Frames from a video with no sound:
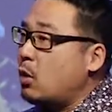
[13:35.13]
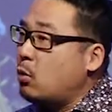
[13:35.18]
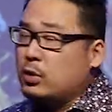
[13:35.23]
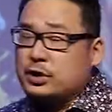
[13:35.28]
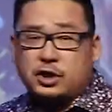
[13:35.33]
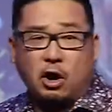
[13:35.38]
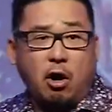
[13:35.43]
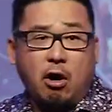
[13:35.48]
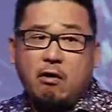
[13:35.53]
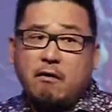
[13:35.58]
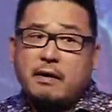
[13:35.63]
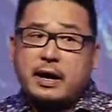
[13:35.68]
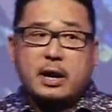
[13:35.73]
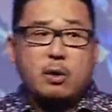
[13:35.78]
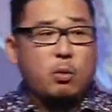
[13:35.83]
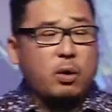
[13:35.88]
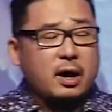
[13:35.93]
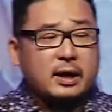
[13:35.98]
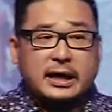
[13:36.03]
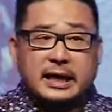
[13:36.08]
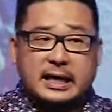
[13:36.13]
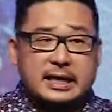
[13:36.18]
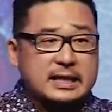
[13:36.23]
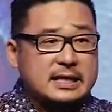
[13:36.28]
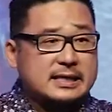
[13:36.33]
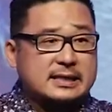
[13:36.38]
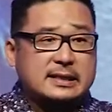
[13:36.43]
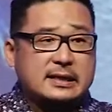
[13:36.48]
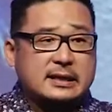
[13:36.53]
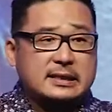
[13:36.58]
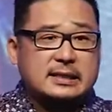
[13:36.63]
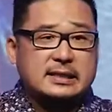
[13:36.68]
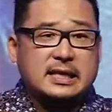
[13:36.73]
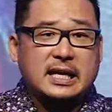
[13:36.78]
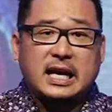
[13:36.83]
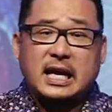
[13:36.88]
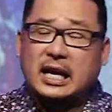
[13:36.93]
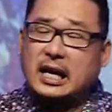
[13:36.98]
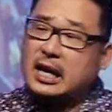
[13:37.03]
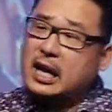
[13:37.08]
was already working in the
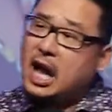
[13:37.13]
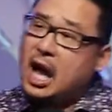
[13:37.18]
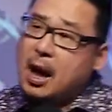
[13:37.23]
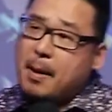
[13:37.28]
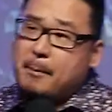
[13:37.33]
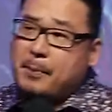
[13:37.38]
16,